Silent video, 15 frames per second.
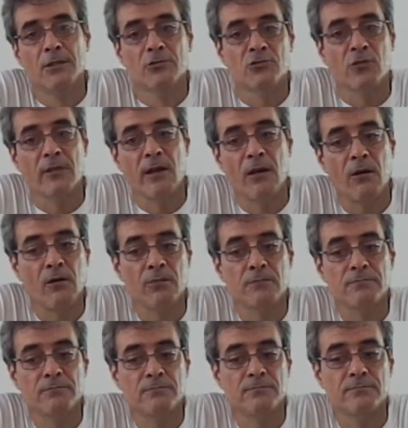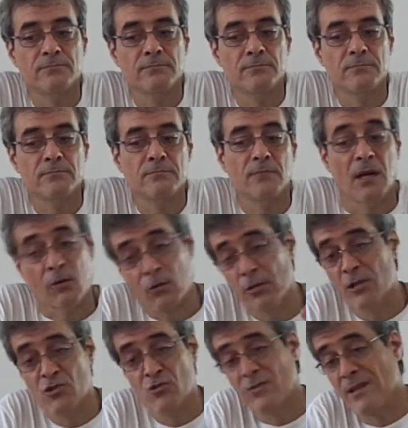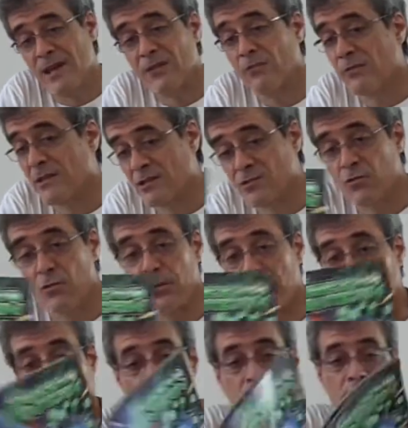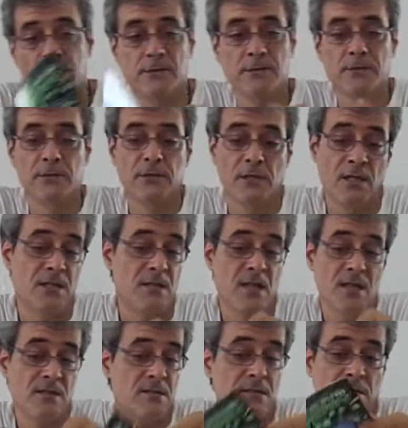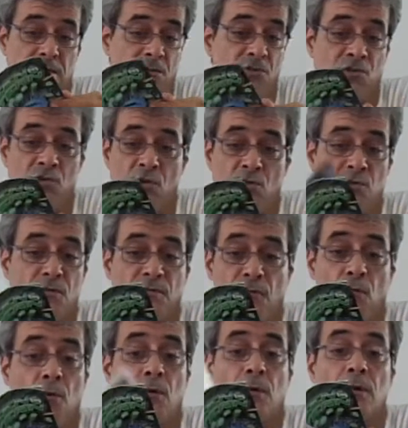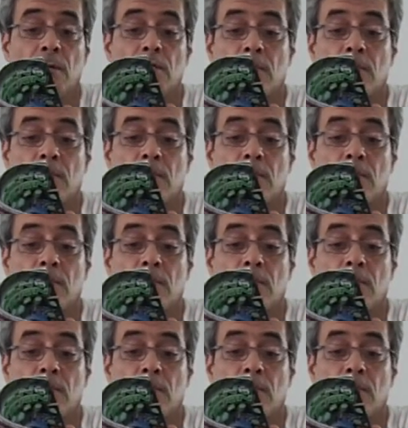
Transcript: So now, according to the end of the story here, it says the search for